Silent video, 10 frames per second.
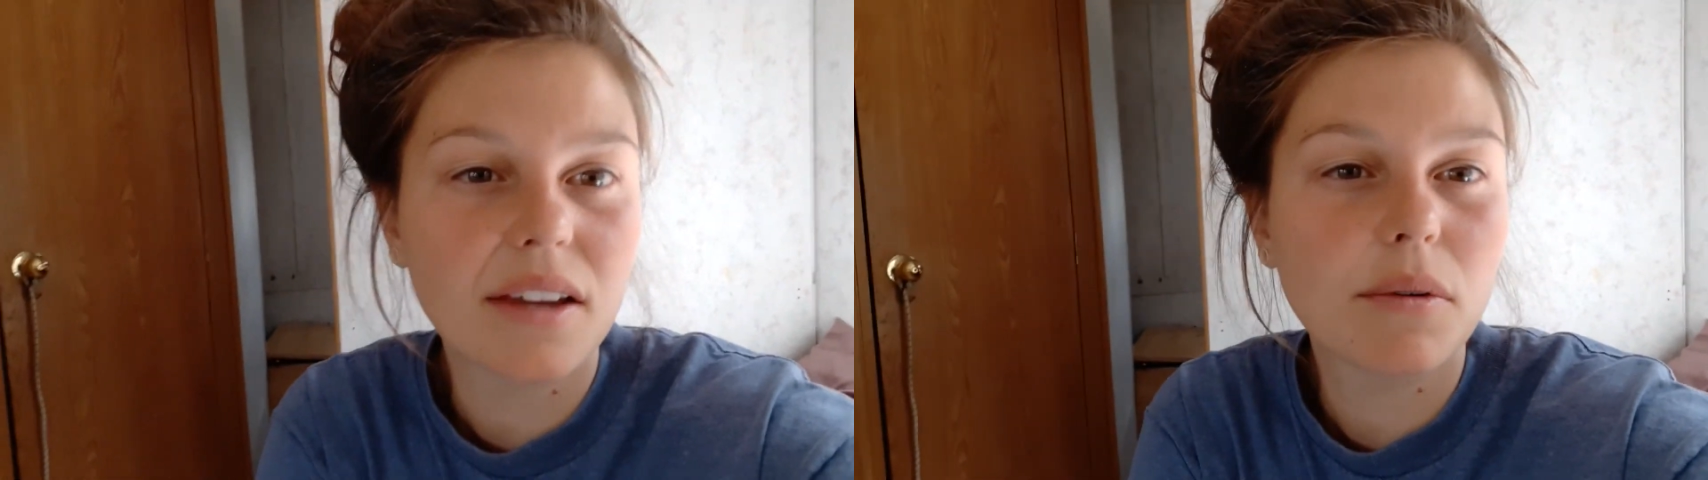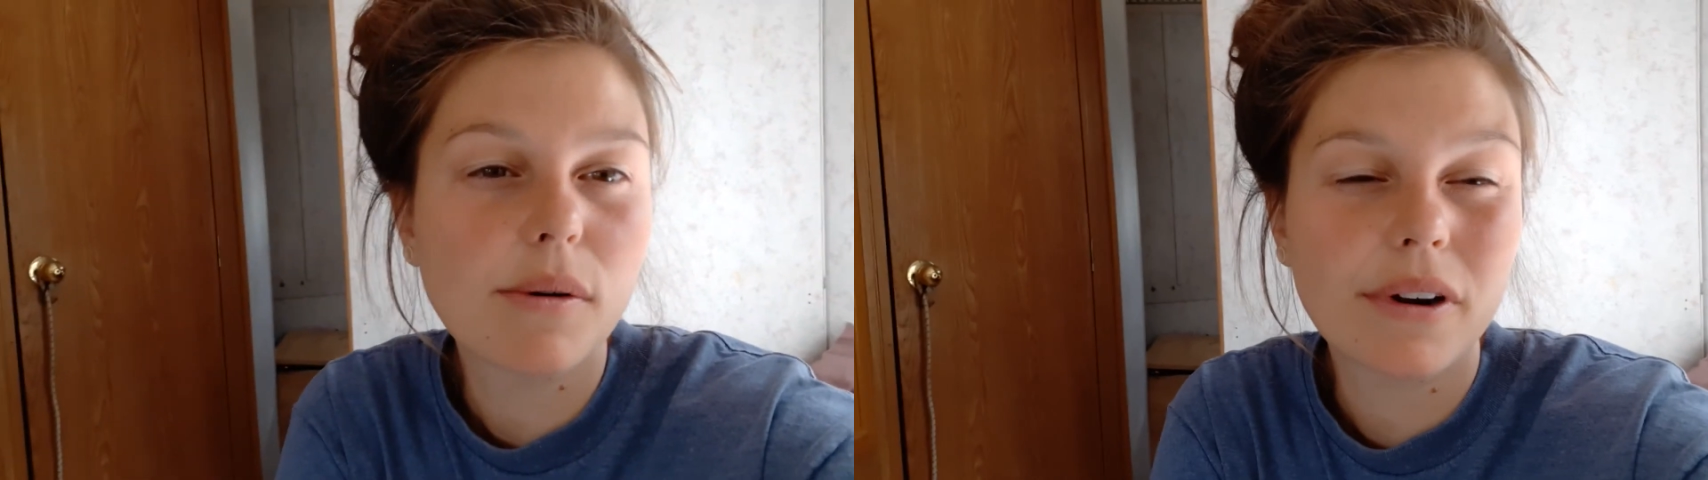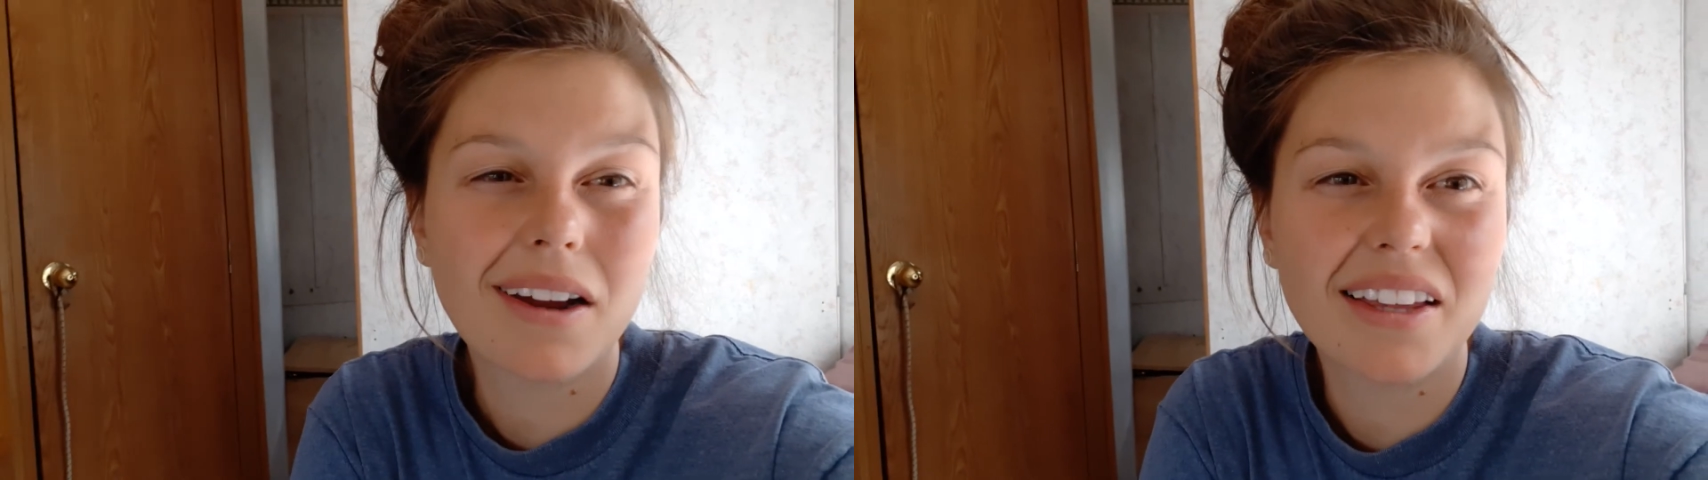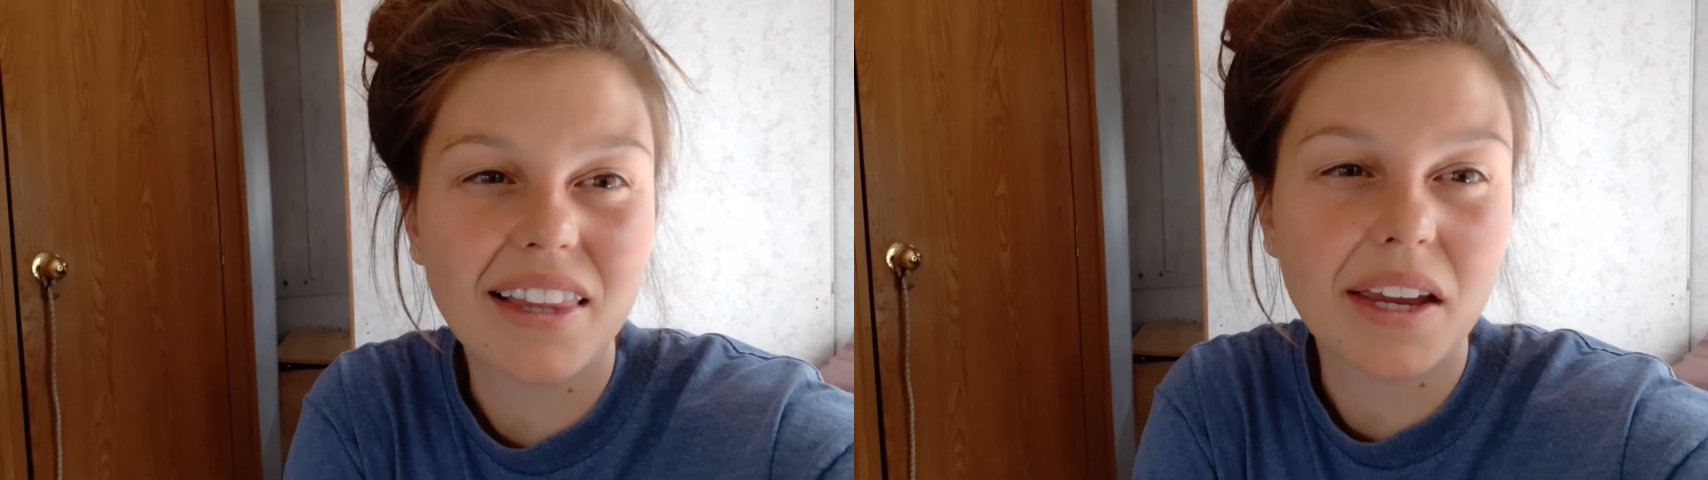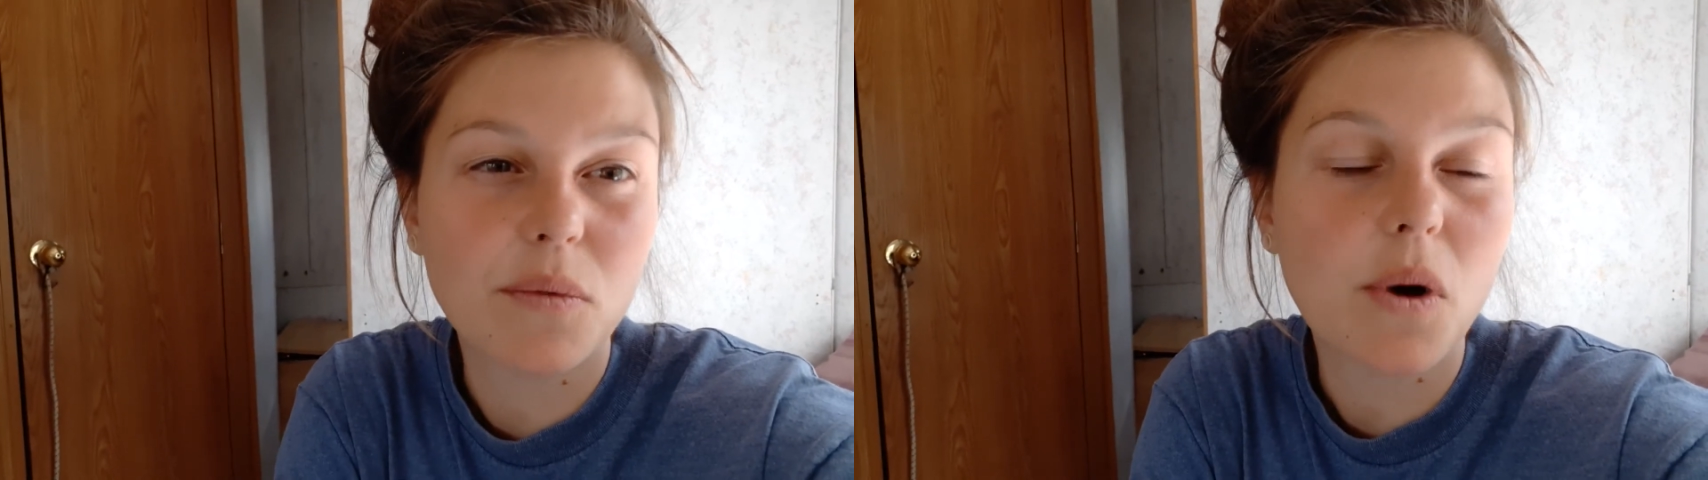Well, we're at
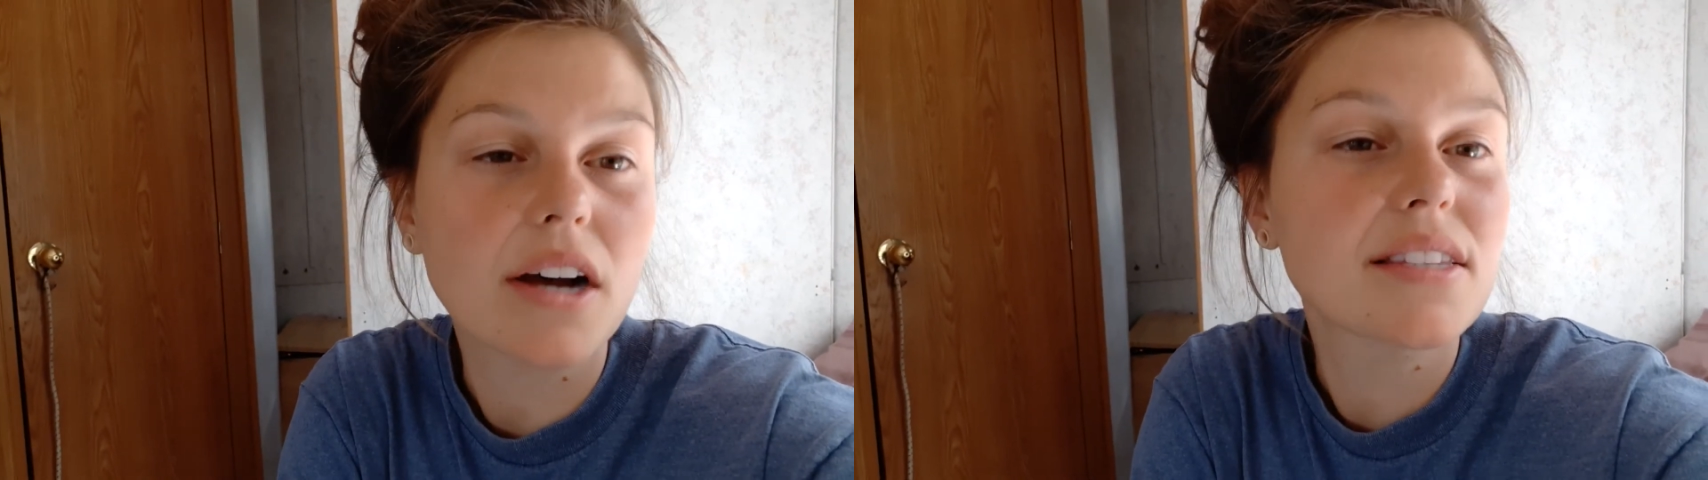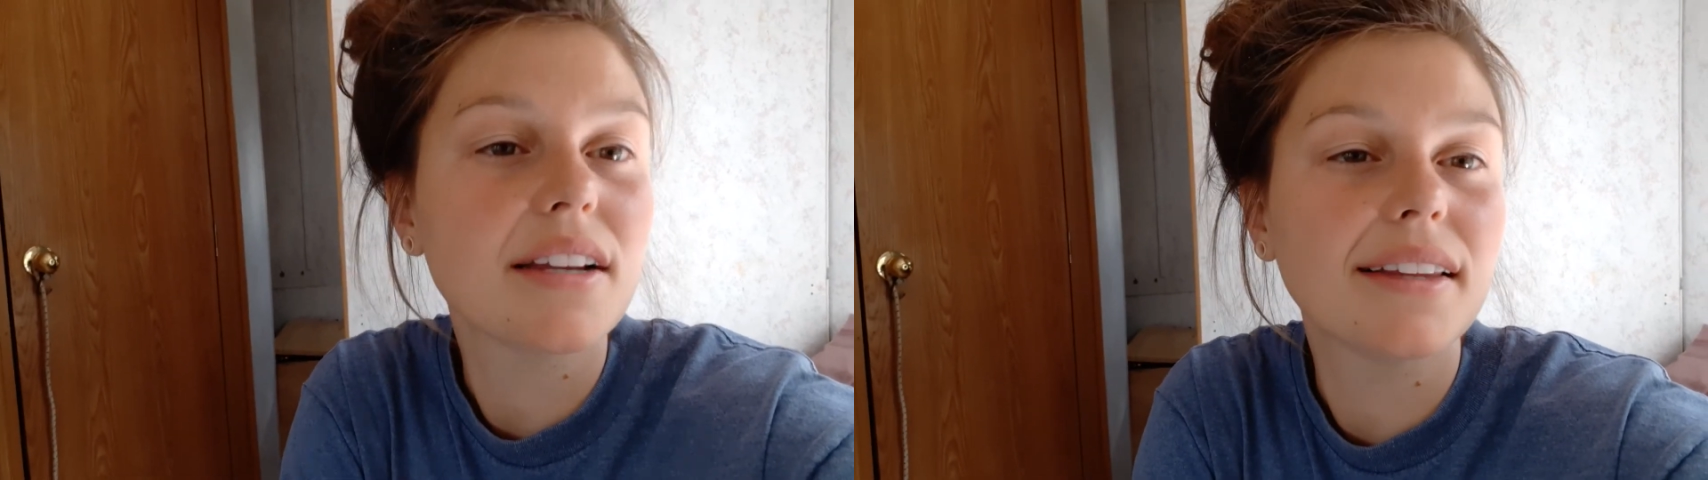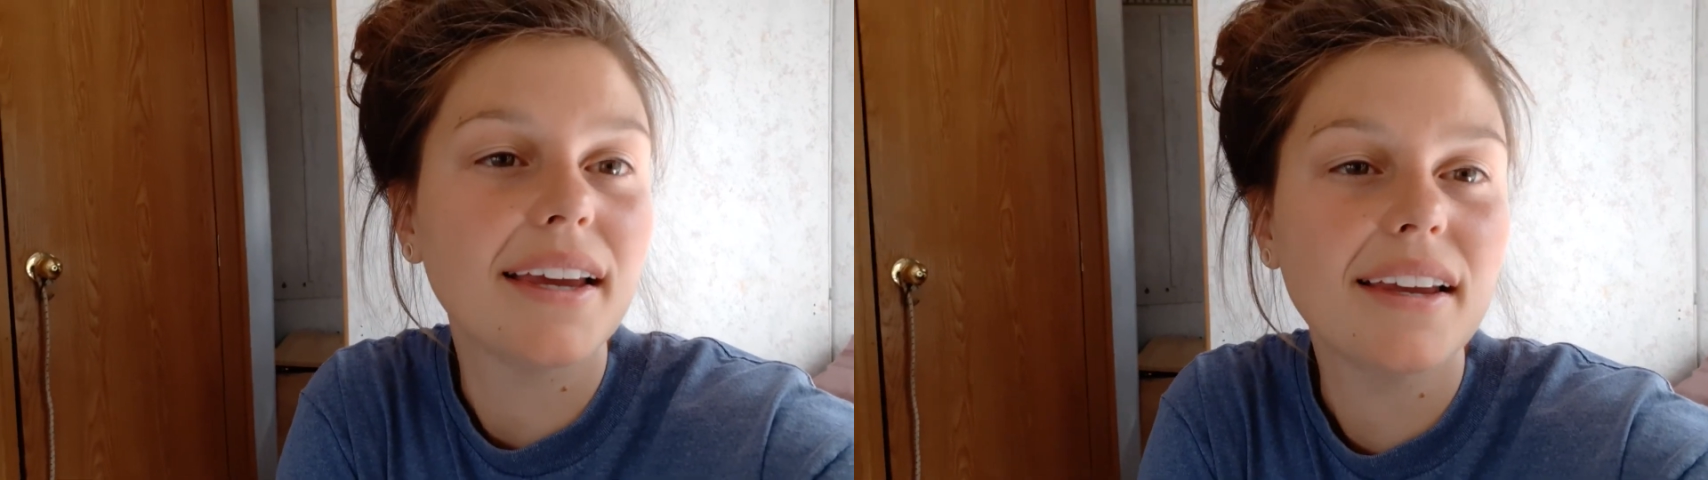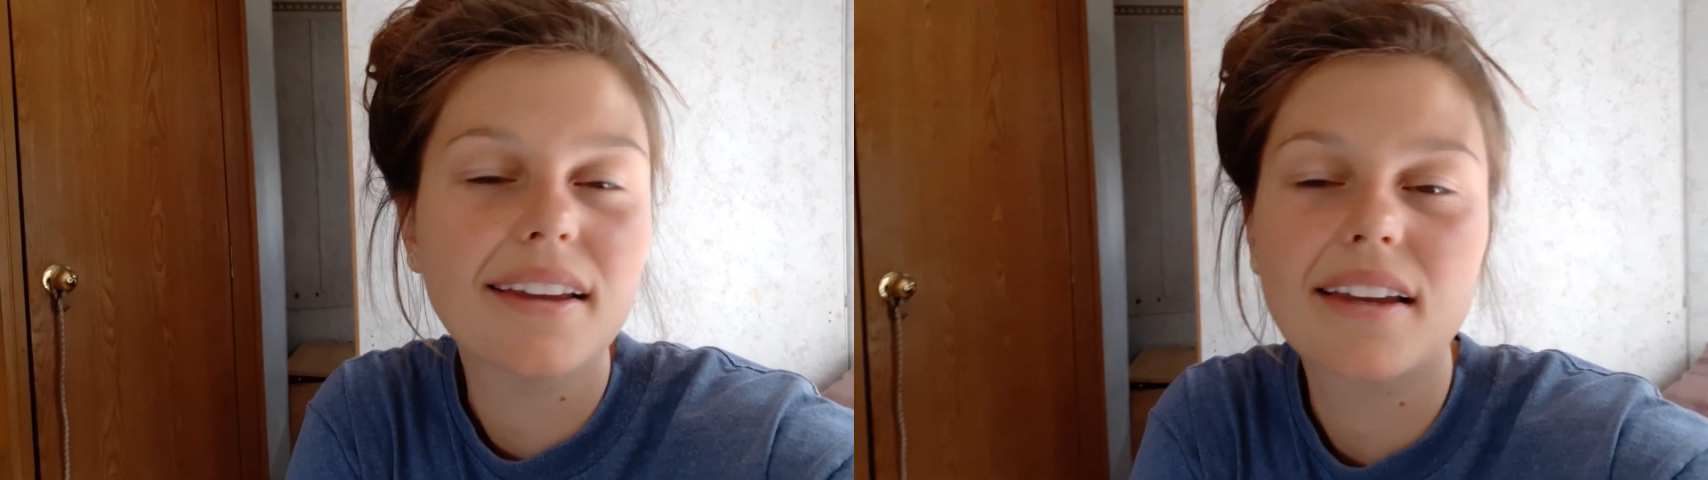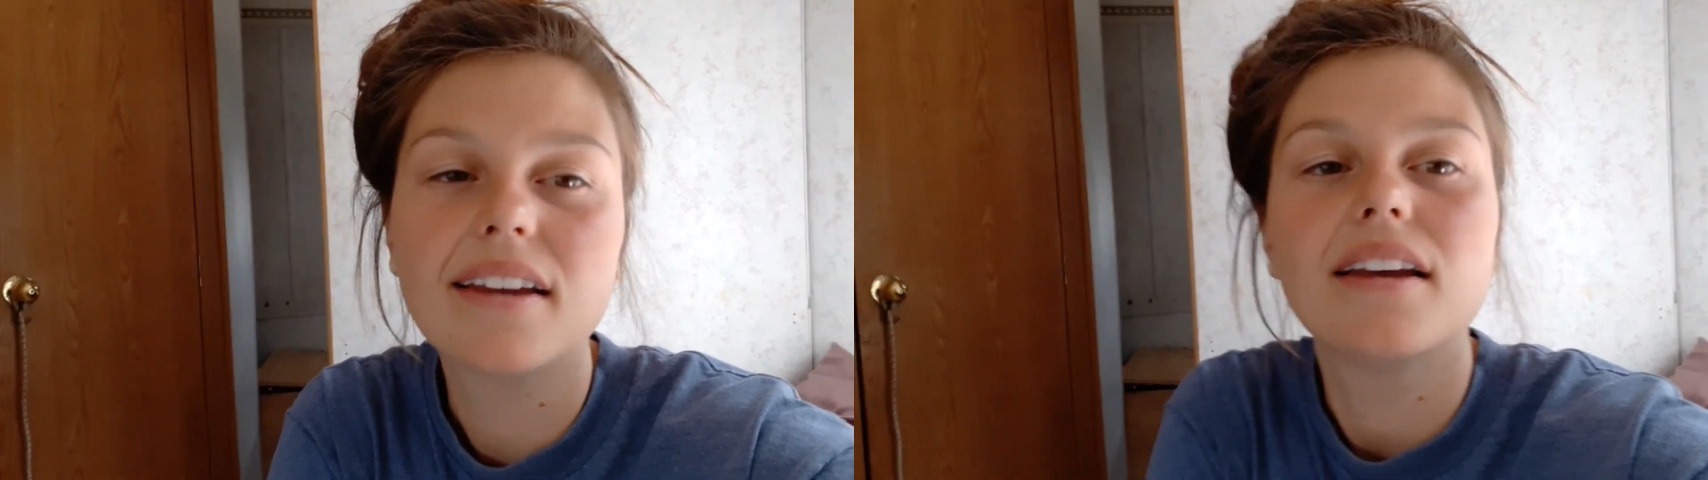like Wasa Lake.